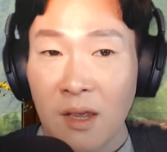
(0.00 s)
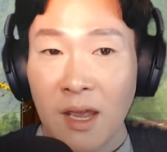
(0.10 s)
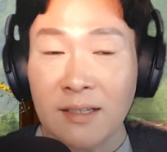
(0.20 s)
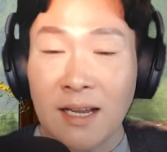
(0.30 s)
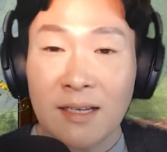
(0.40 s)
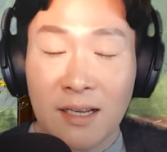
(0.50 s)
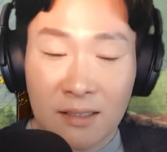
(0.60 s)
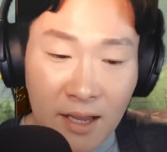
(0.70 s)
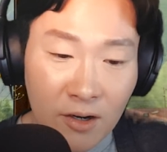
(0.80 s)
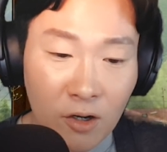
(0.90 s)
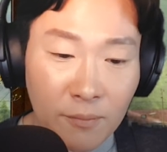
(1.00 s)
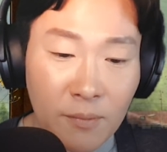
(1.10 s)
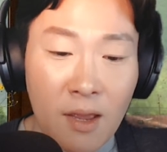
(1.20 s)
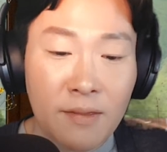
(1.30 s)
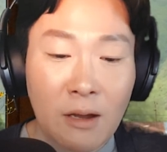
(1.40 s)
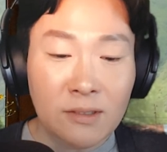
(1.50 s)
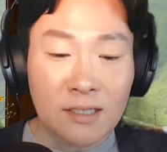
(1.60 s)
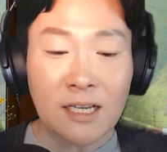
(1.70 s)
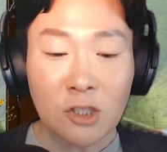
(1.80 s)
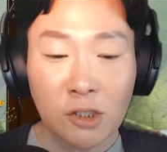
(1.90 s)
And 10 days later, that was
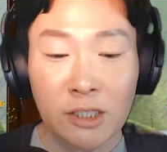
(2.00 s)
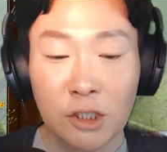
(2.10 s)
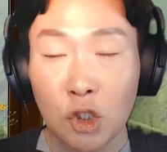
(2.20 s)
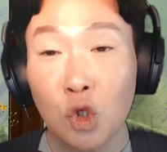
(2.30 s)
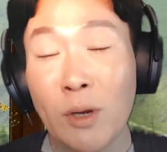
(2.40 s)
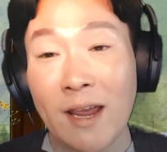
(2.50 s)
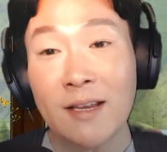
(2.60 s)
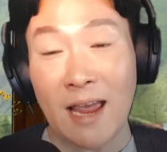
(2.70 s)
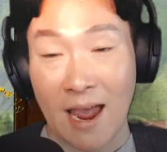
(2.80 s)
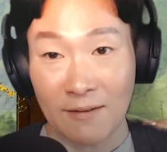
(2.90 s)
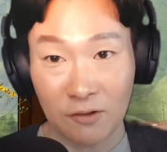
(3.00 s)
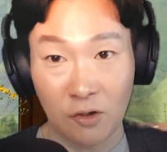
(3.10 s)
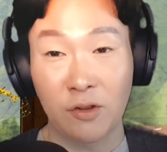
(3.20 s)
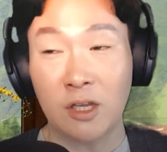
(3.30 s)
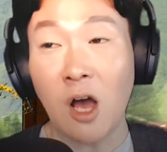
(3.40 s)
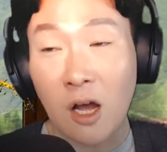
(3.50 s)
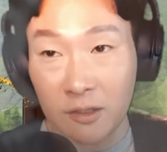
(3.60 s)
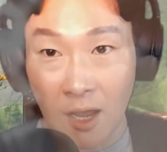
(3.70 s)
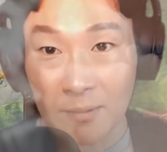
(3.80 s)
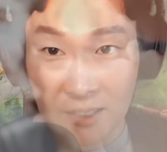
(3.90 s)
essentially 2 days after the autopsy